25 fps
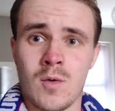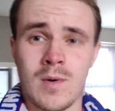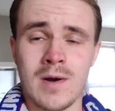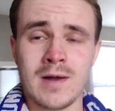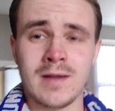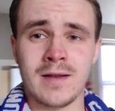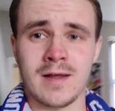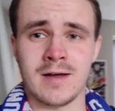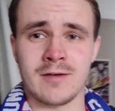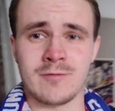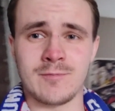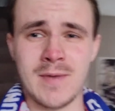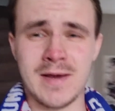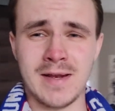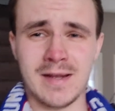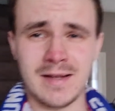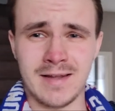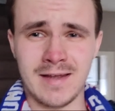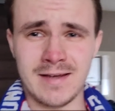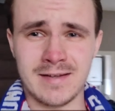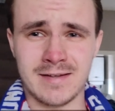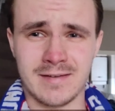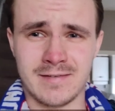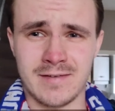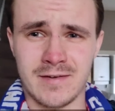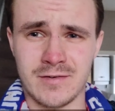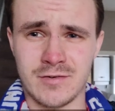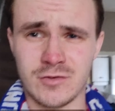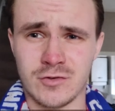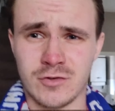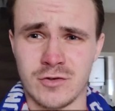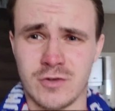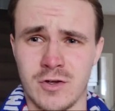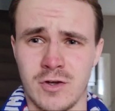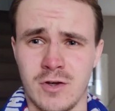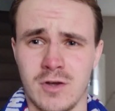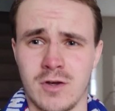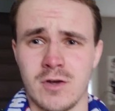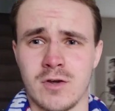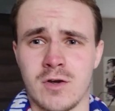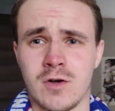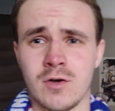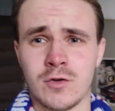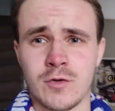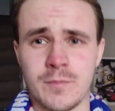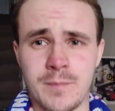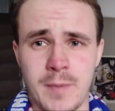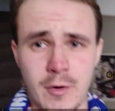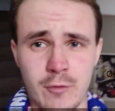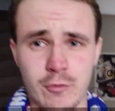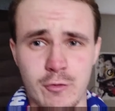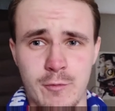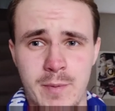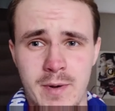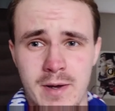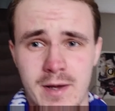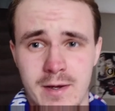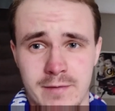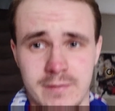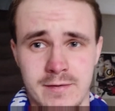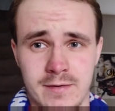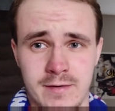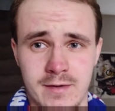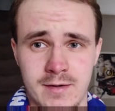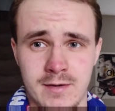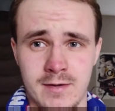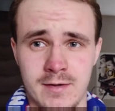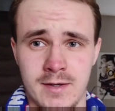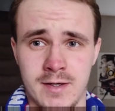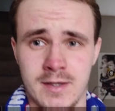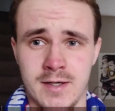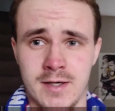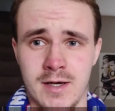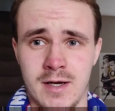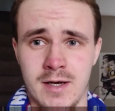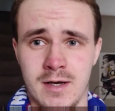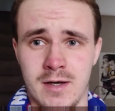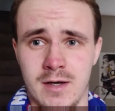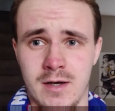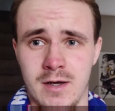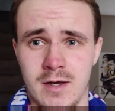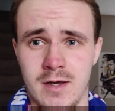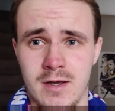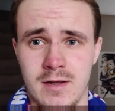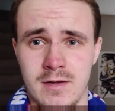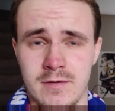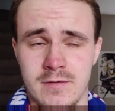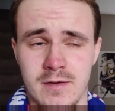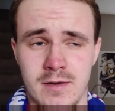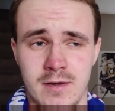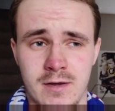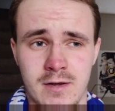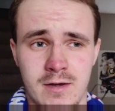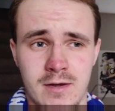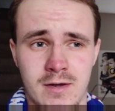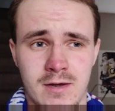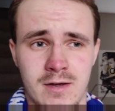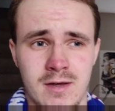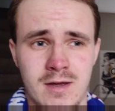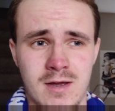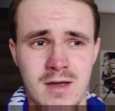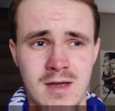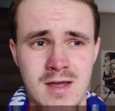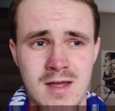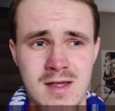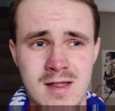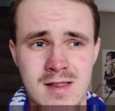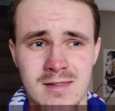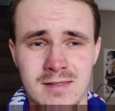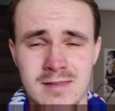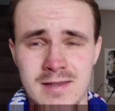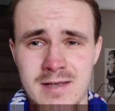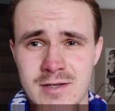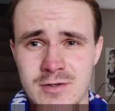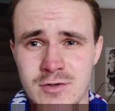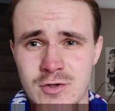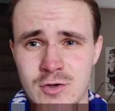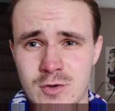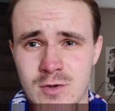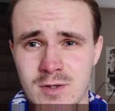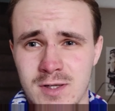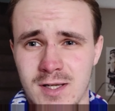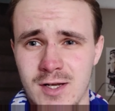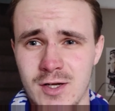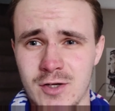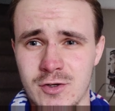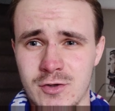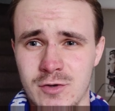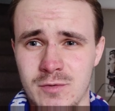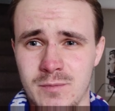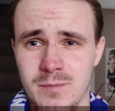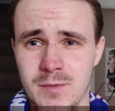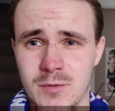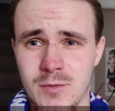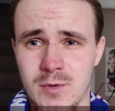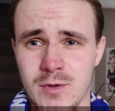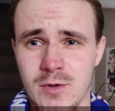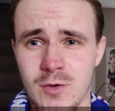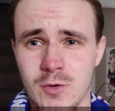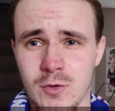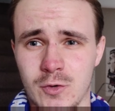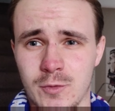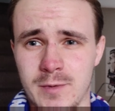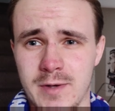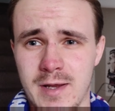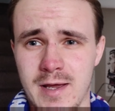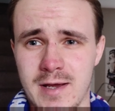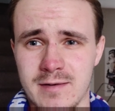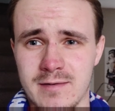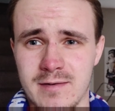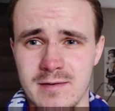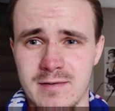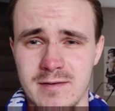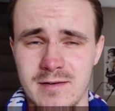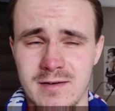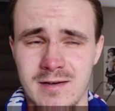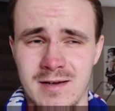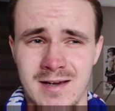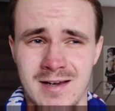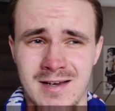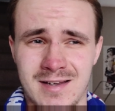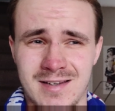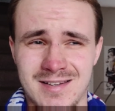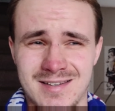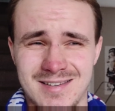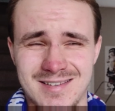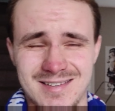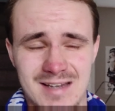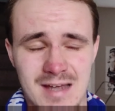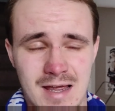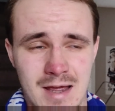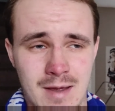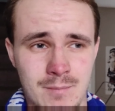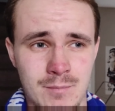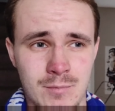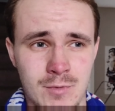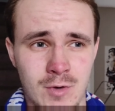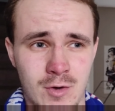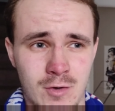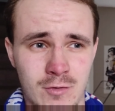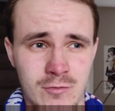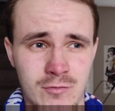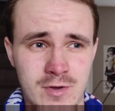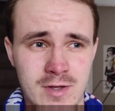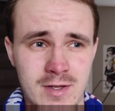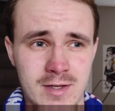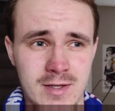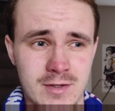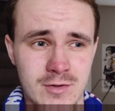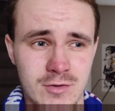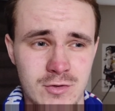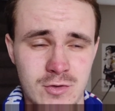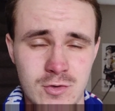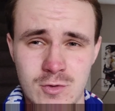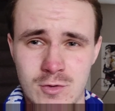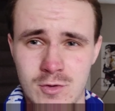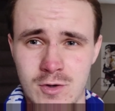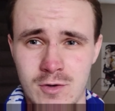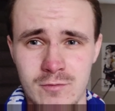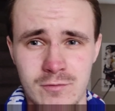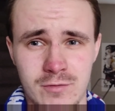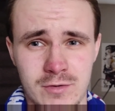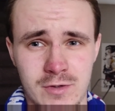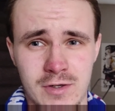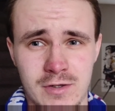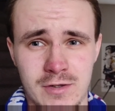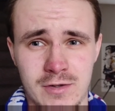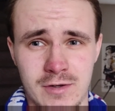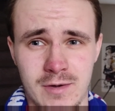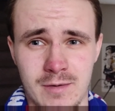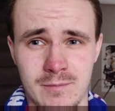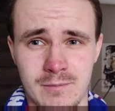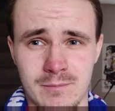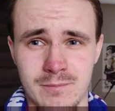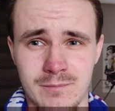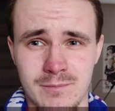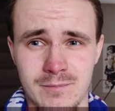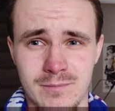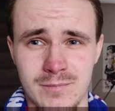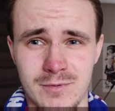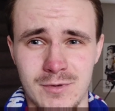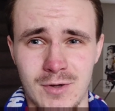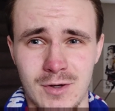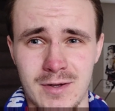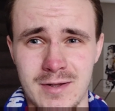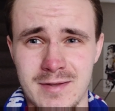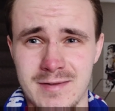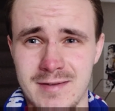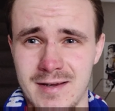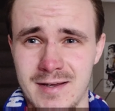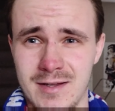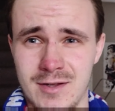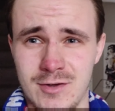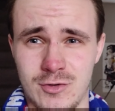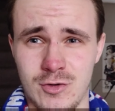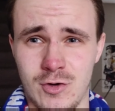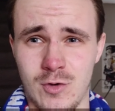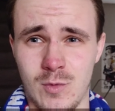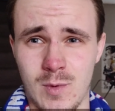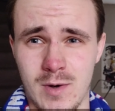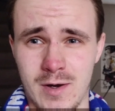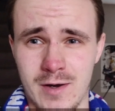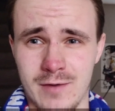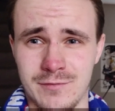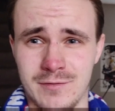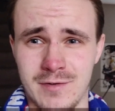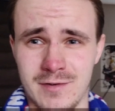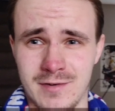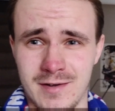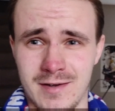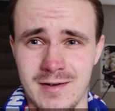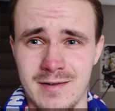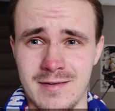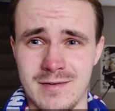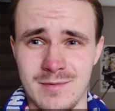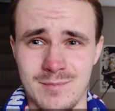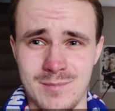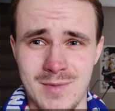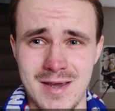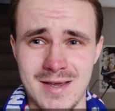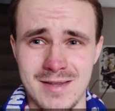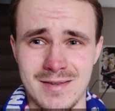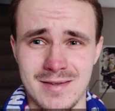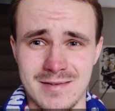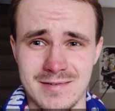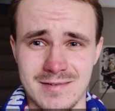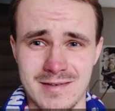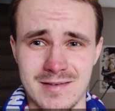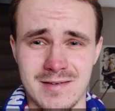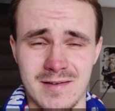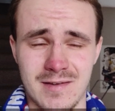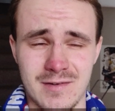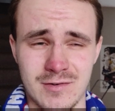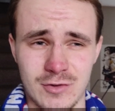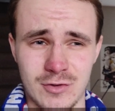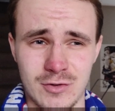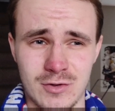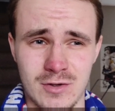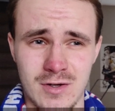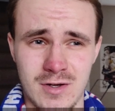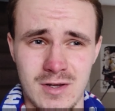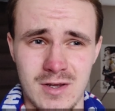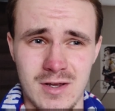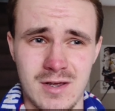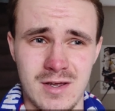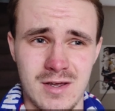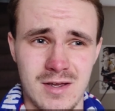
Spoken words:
Well, I've made a late decision to go to Boundary Park tonight. It's a League Two clash between Oldham and Exeter, and I'm not feeling too confident. I'm not entirely sure why I've decided to make this decision.